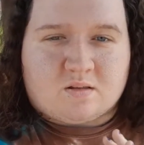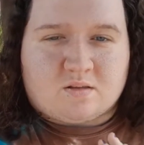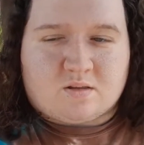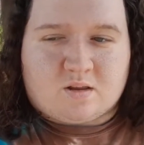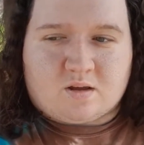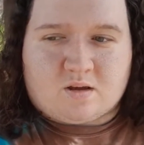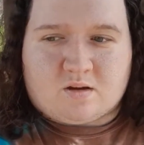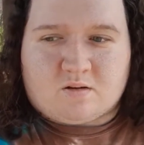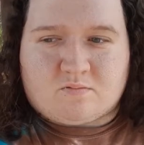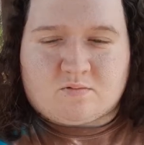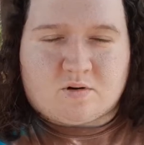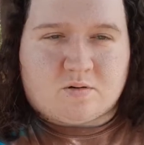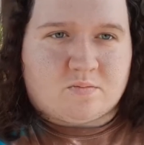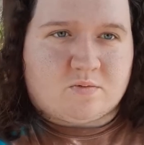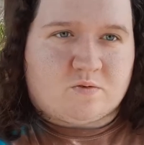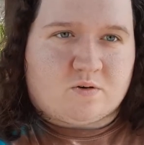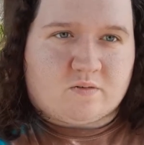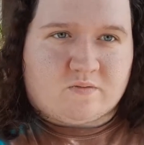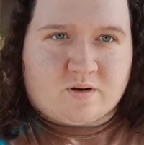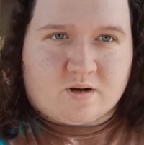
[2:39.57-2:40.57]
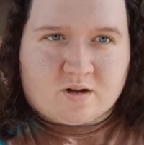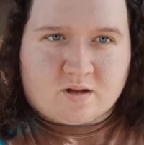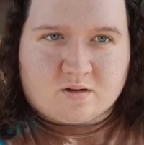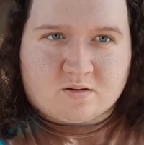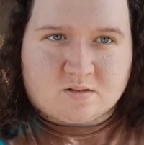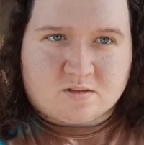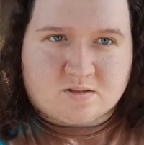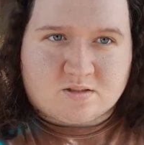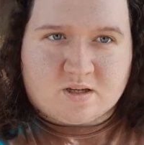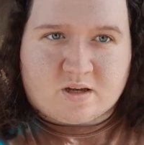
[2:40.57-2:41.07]
The room tour
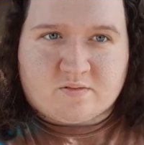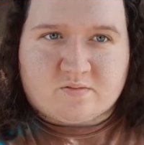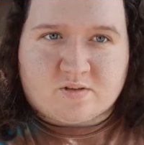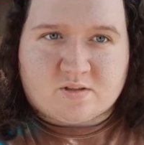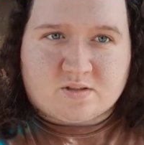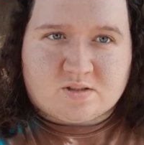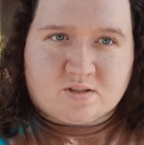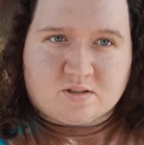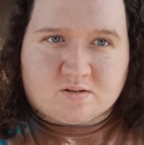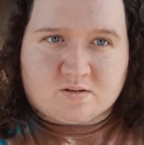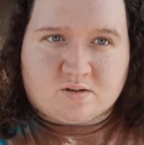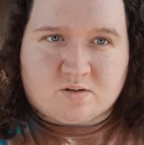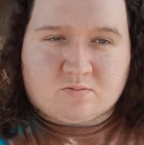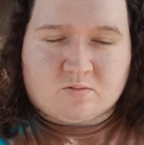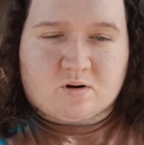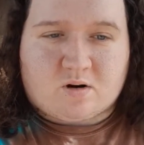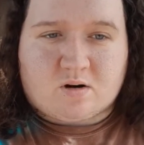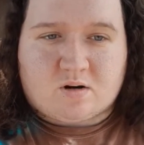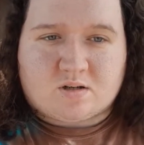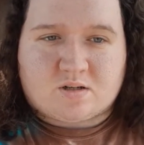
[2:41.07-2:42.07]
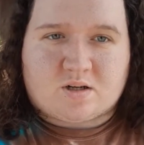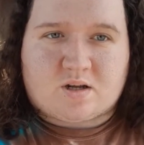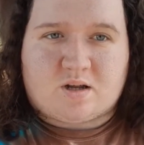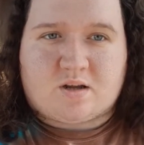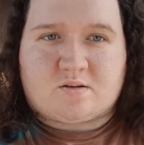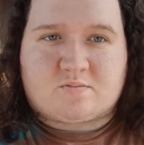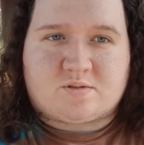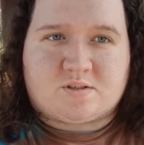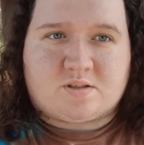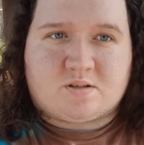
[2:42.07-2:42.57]
video is definitely still in the works. I
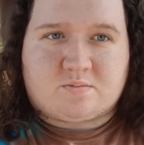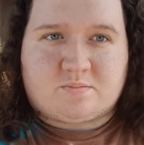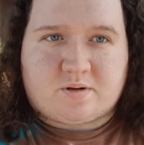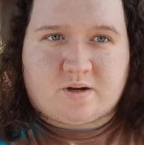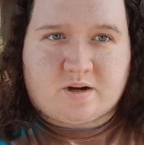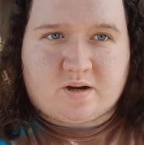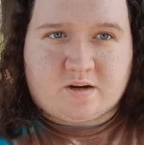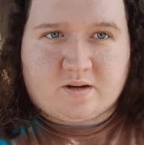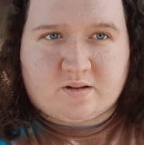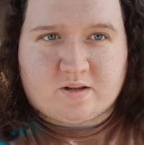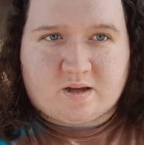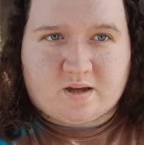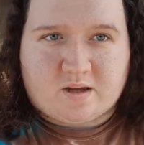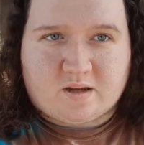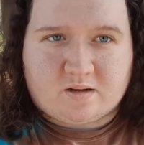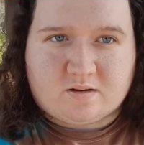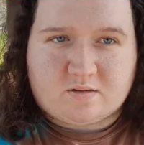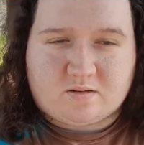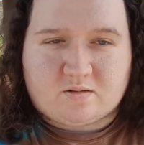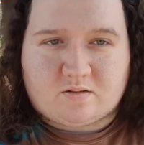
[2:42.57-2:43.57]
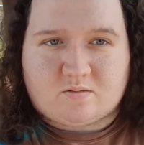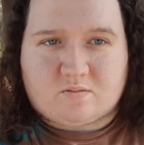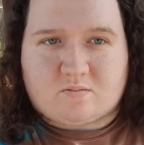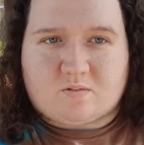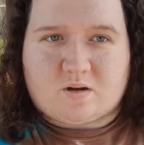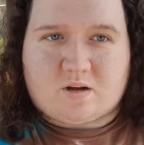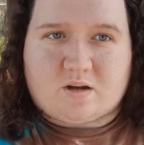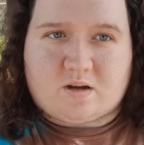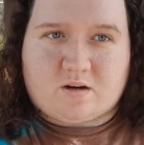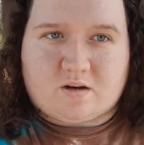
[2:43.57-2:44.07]
am still planning that
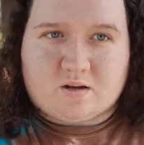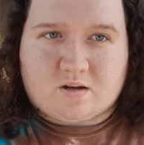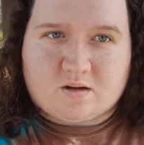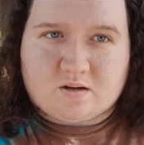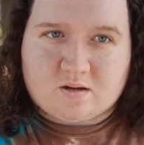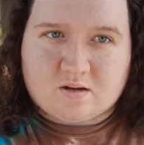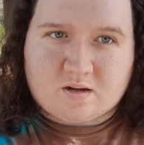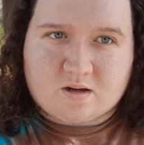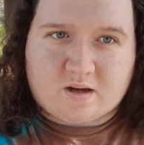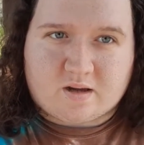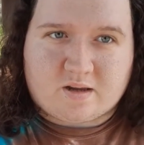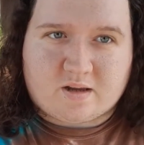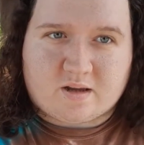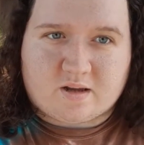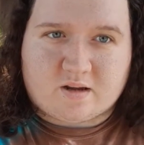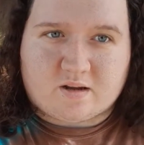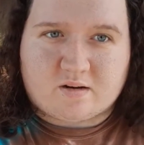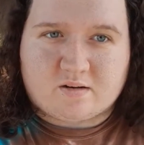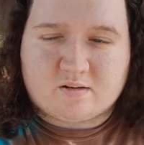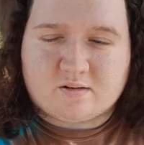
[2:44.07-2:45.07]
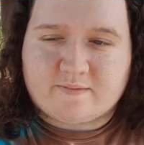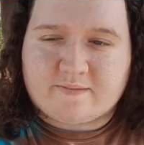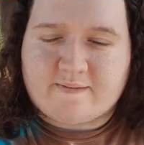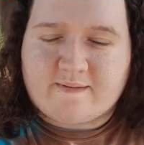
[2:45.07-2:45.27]
when I can.